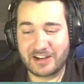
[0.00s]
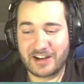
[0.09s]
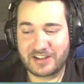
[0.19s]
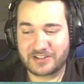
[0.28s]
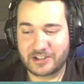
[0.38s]
and
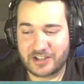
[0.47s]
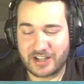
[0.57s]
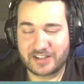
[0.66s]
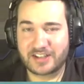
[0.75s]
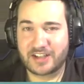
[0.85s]
I saw that
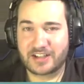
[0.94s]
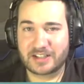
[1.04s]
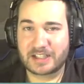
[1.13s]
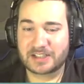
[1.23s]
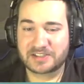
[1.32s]
idea, and I
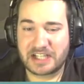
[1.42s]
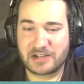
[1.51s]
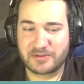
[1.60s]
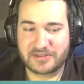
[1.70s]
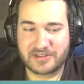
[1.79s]
thought that
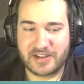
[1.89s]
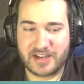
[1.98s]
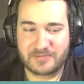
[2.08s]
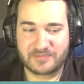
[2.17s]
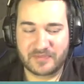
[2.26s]
that was
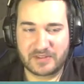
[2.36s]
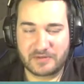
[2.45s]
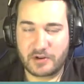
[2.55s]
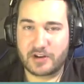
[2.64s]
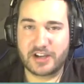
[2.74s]
like
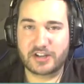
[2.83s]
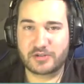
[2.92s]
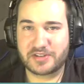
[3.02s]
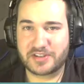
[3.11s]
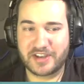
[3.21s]
very
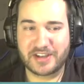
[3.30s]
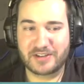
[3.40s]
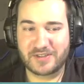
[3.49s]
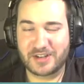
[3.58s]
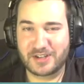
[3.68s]
interesting,
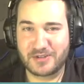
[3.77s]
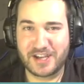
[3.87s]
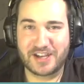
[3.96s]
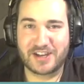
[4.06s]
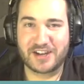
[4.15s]
a very
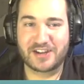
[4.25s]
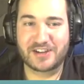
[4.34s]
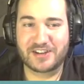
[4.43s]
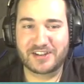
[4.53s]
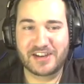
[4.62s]
unique
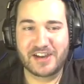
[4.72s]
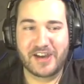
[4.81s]
idea.